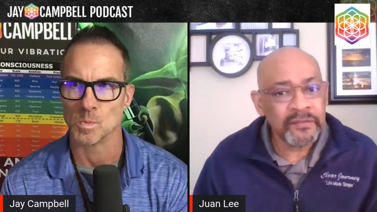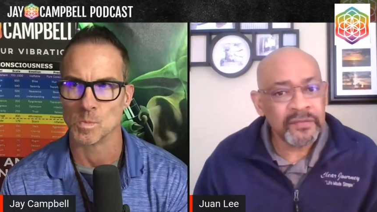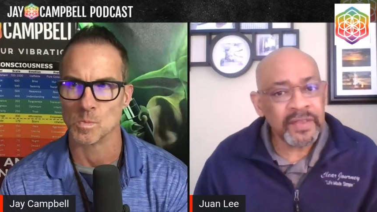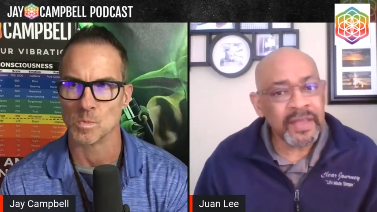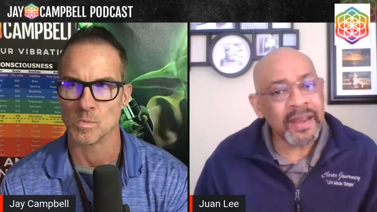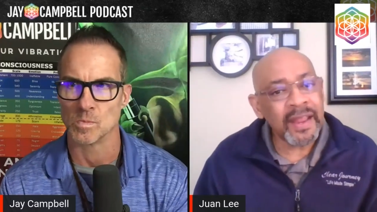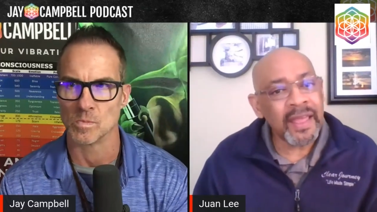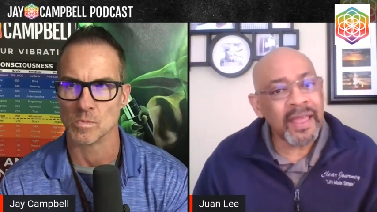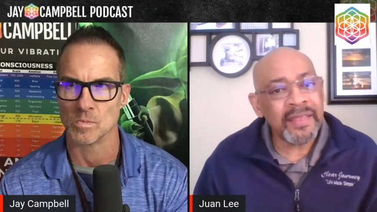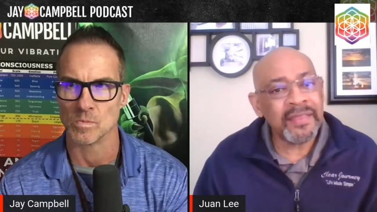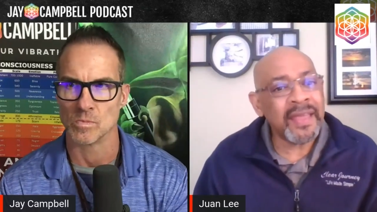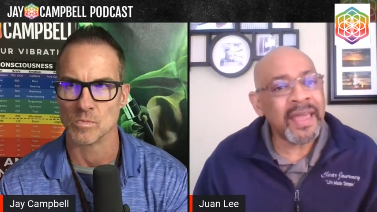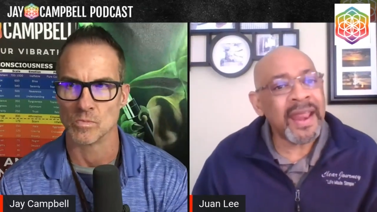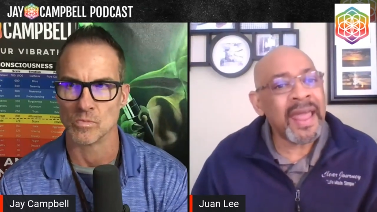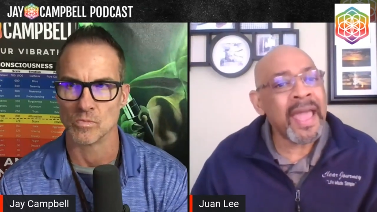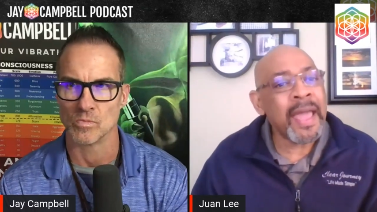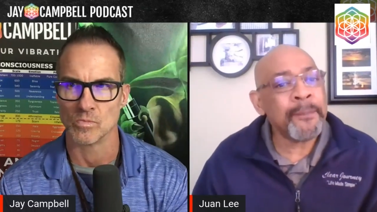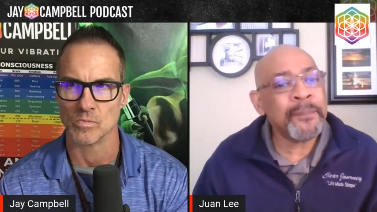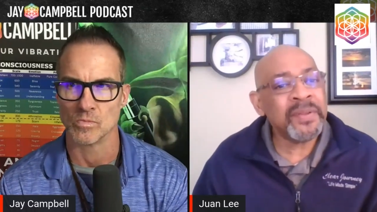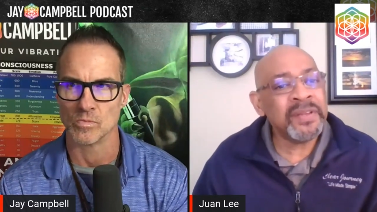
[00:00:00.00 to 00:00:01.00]
Speaker 1: that that
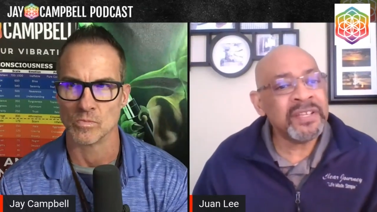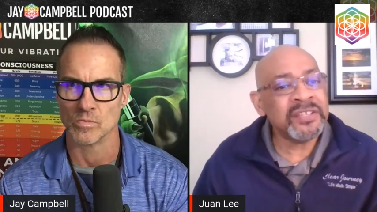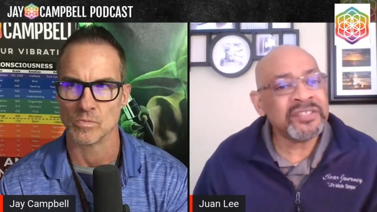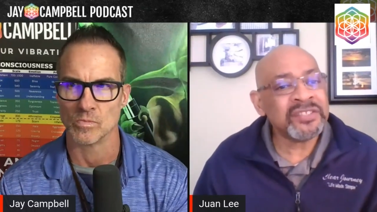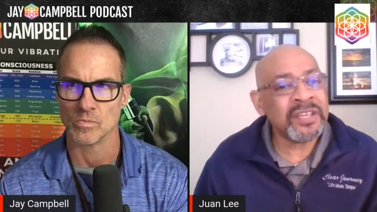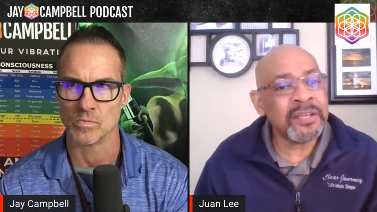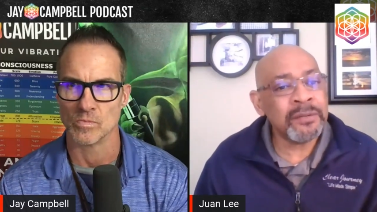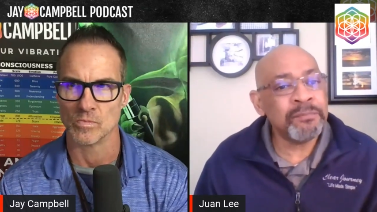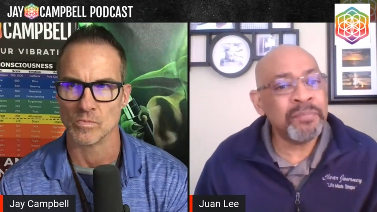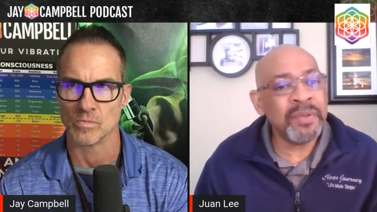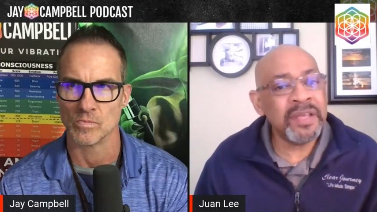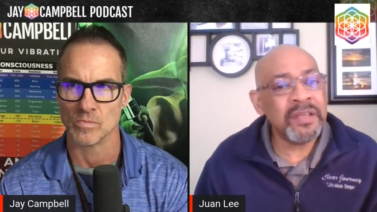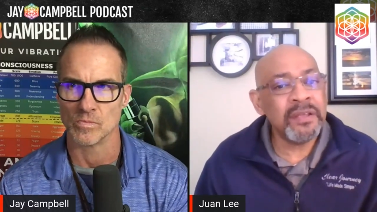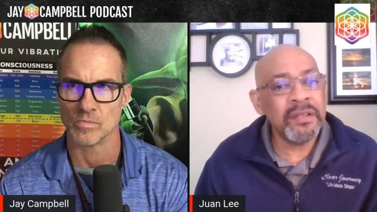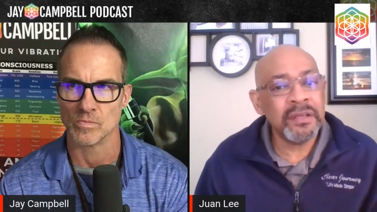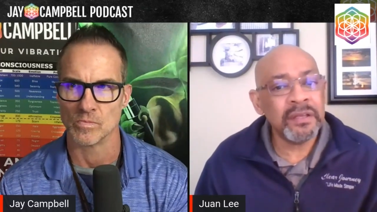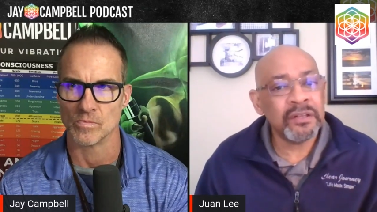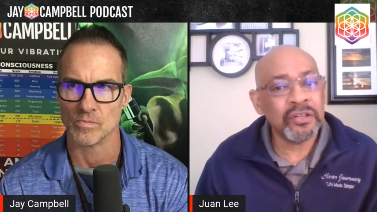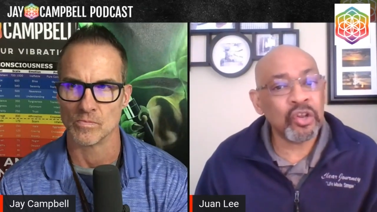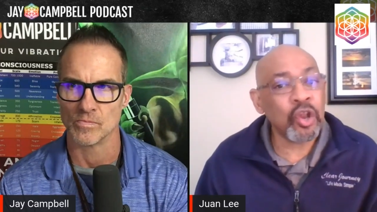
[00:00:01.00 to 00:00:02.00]
happiness can
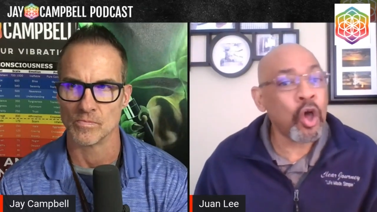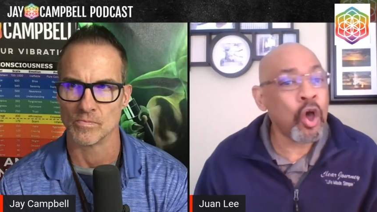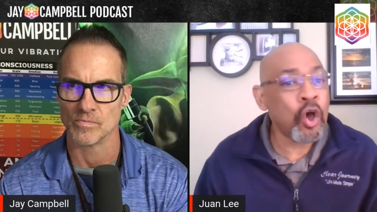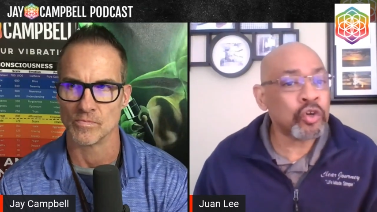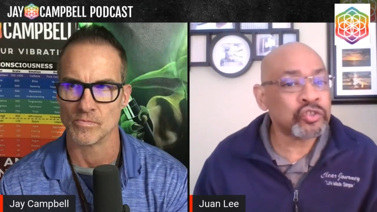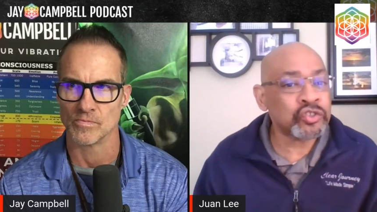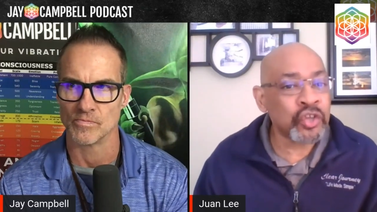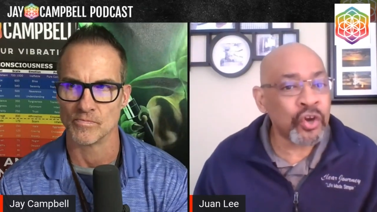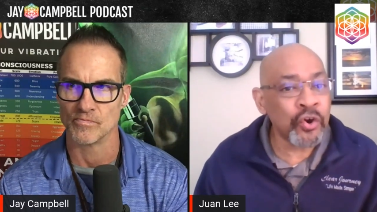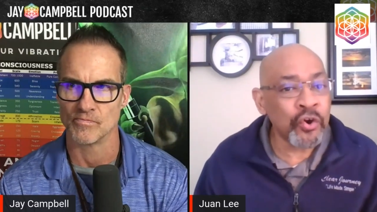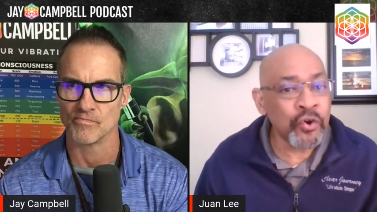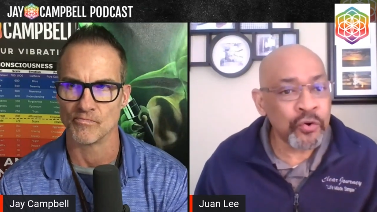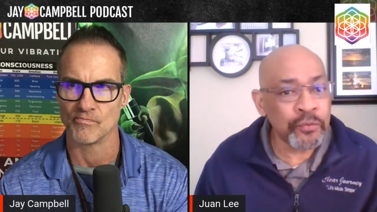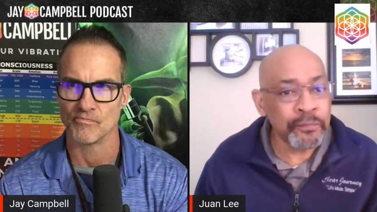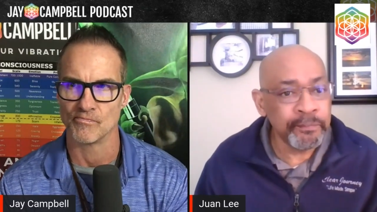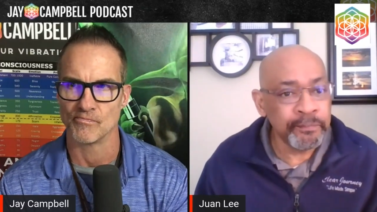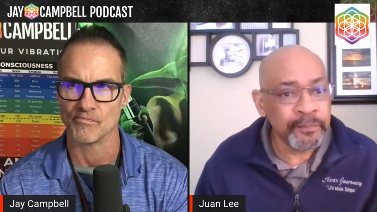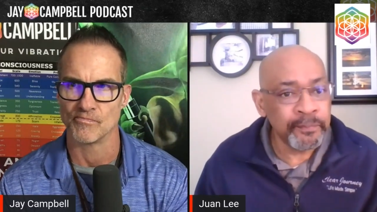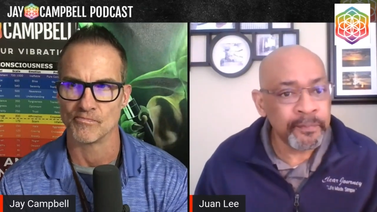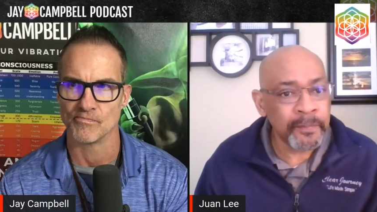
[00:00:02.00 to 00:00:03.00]
be long
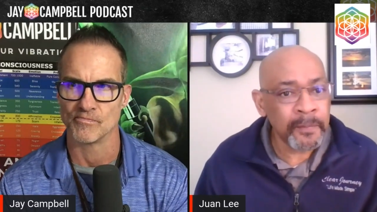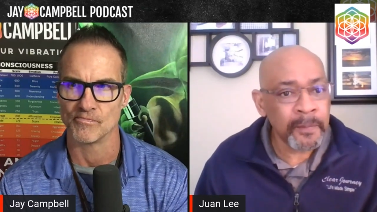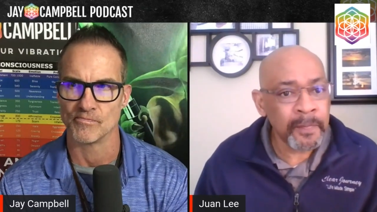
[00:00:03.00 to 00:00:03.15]
term